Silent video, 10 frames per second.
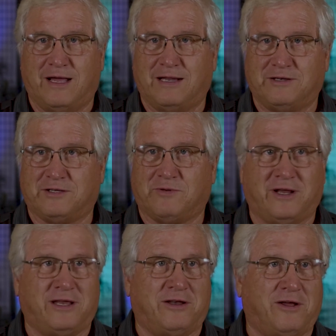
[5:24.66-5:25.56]
just
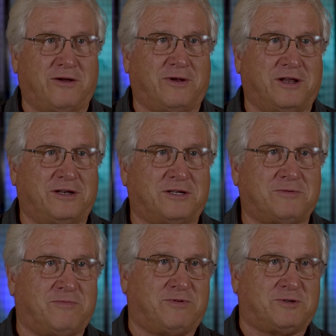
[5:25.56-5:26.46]
what you do, you just
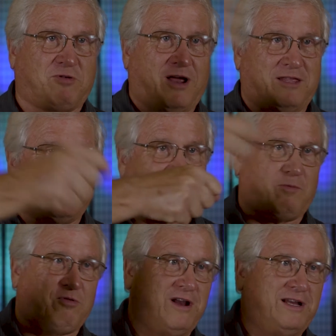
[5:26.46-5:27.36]
spray this
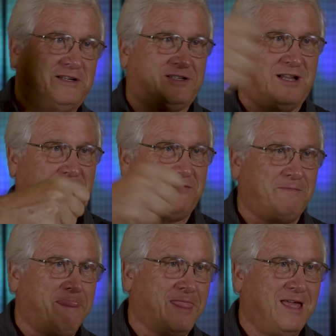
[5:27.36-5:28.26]
Febreze stuff,
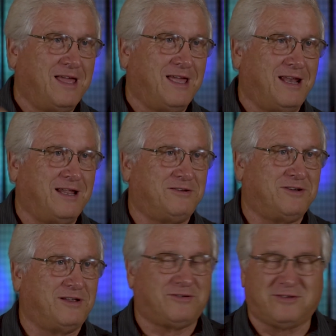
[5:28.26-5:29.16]
and it
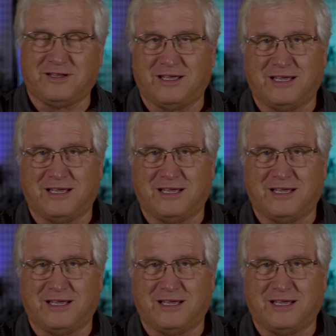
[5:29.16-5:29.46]
just